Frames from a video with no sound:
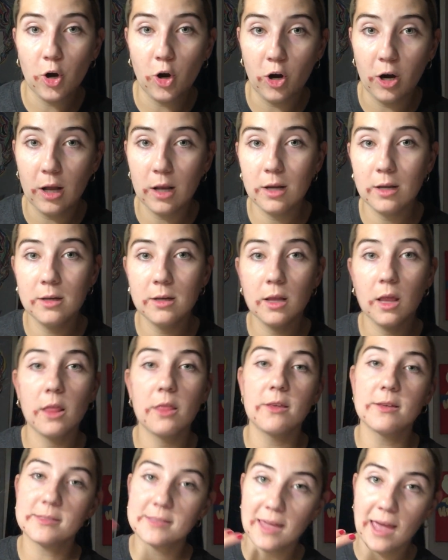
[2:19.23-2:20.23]
on
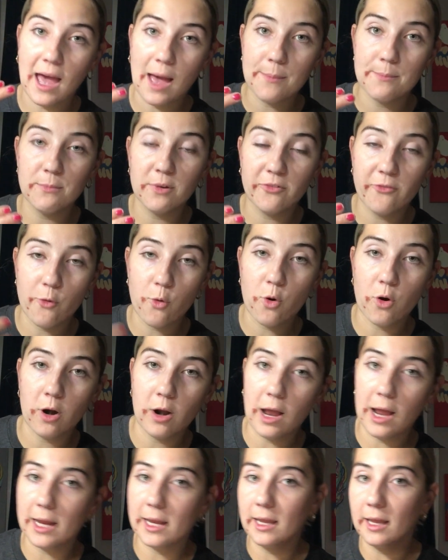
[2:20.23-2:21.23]
the scab before
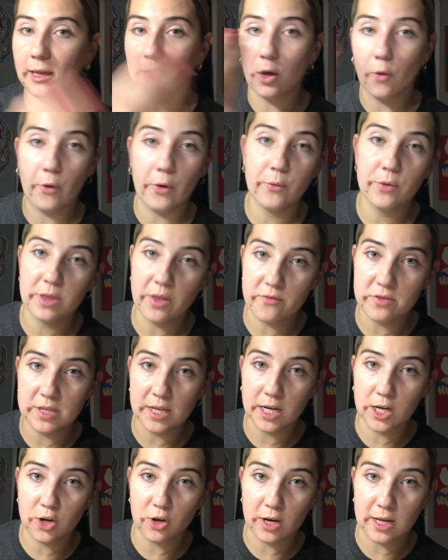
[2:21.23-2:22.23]
I get going with
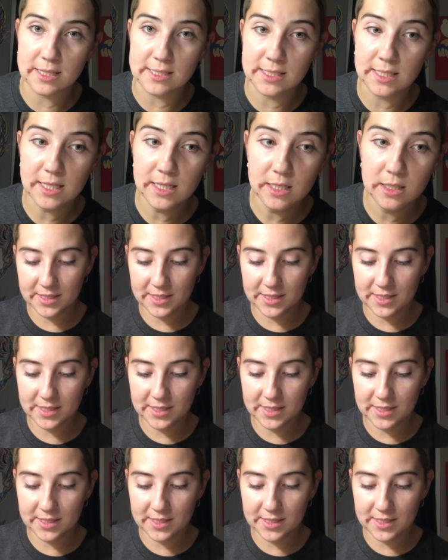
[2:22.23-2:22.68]
everything crazy.